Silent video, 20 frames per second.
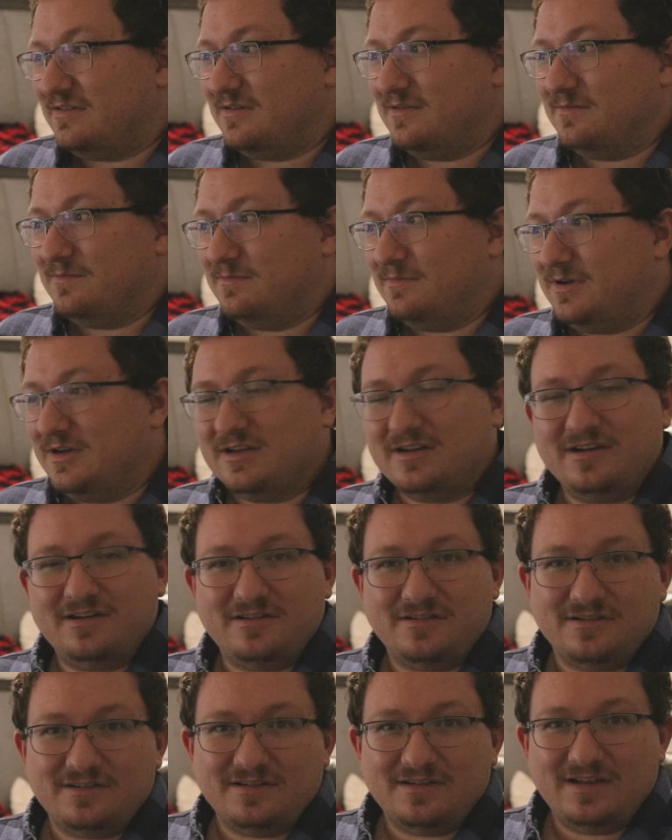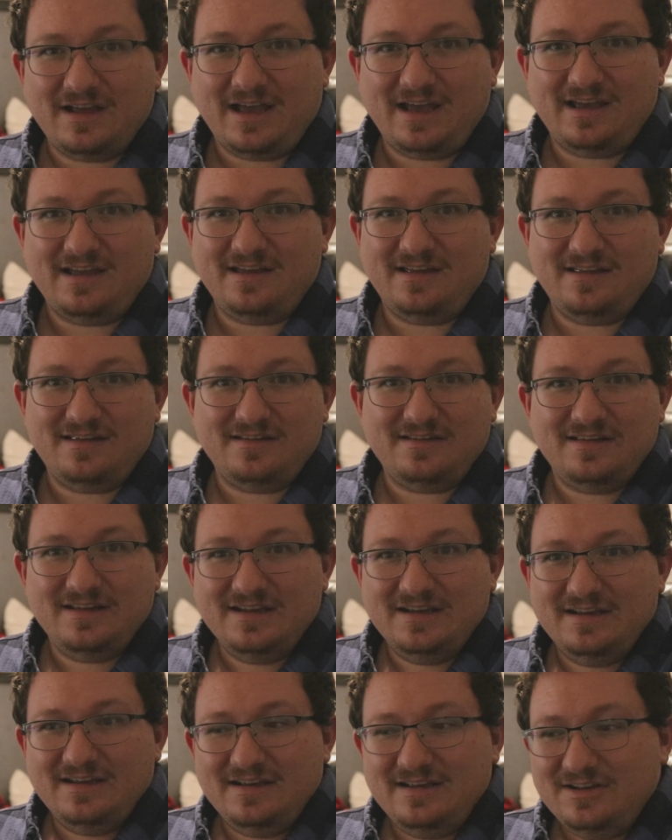a monitor, had
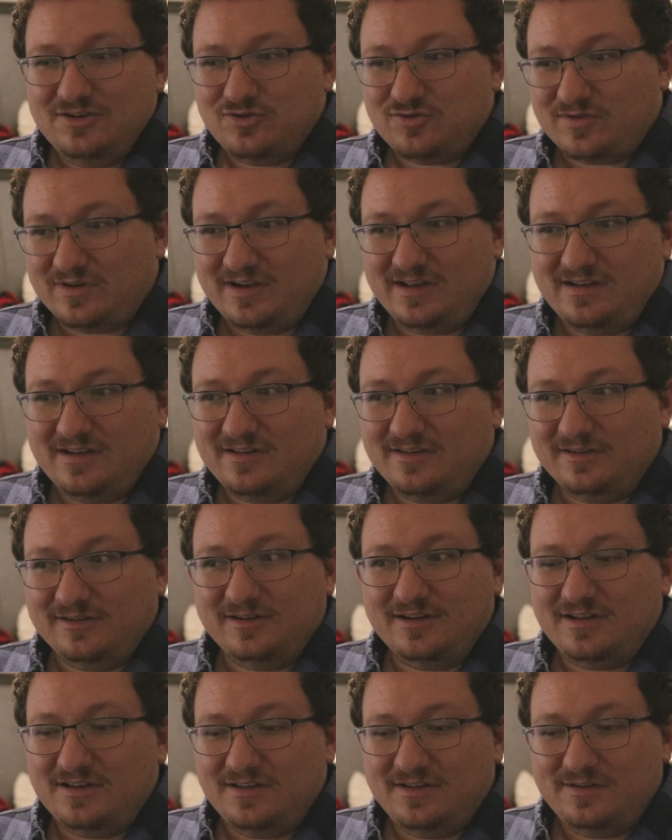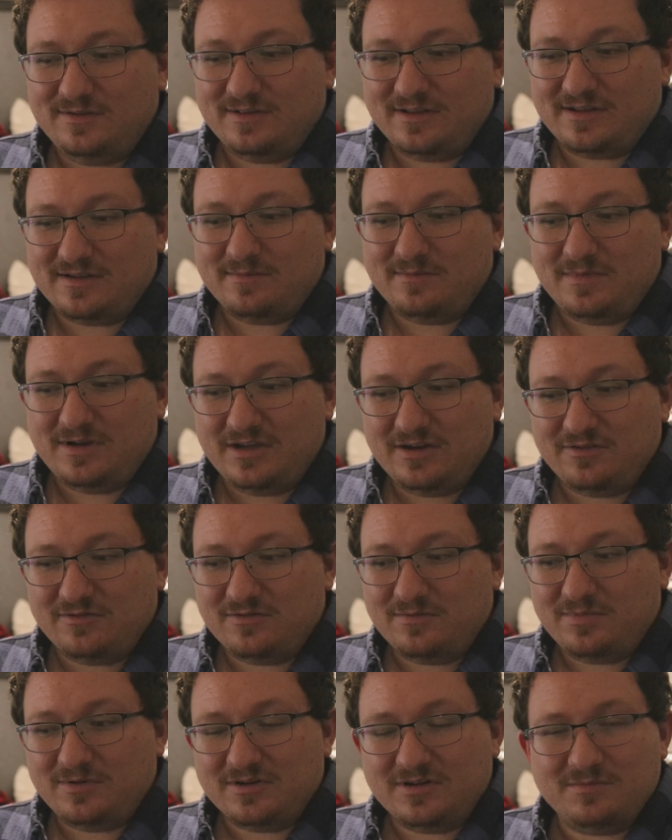tried to turn it into like a micro
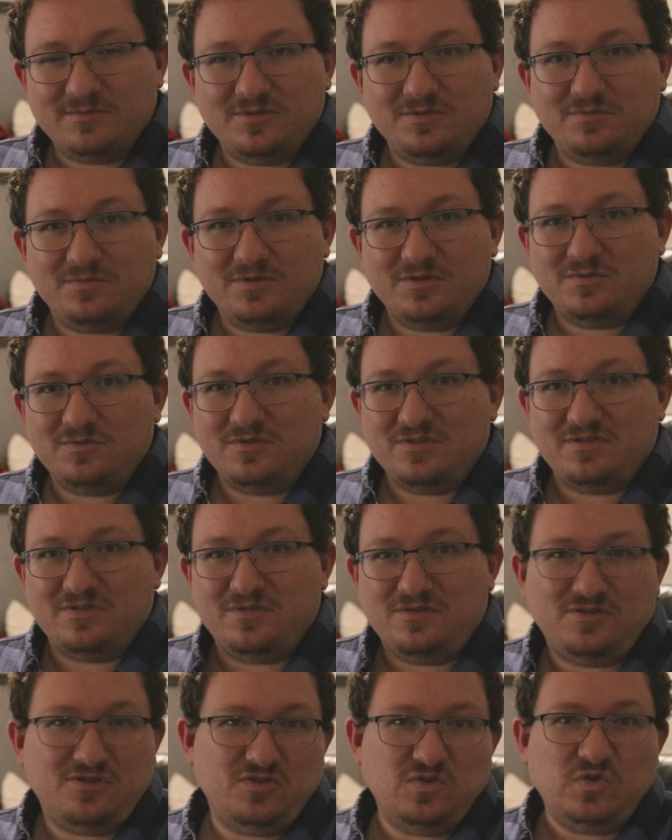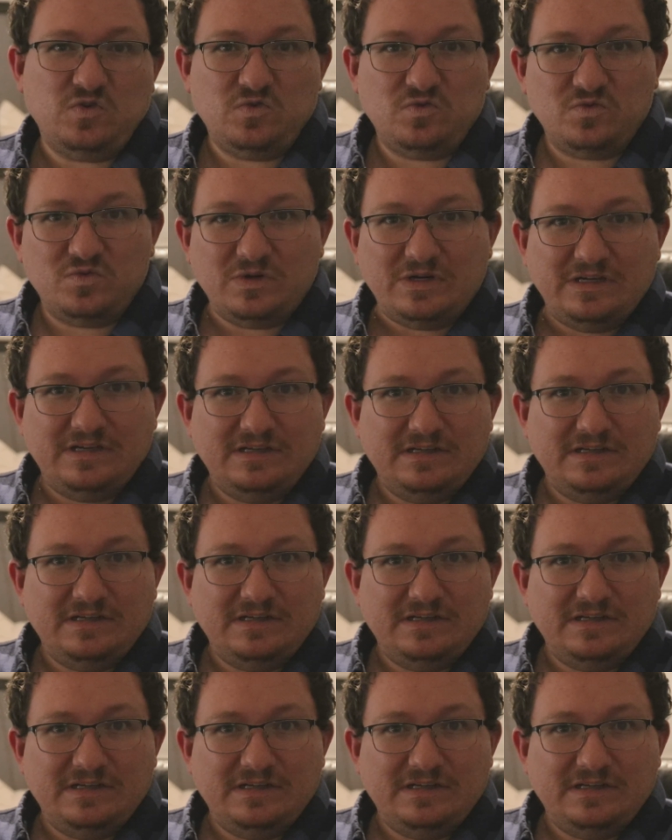apartment, but with no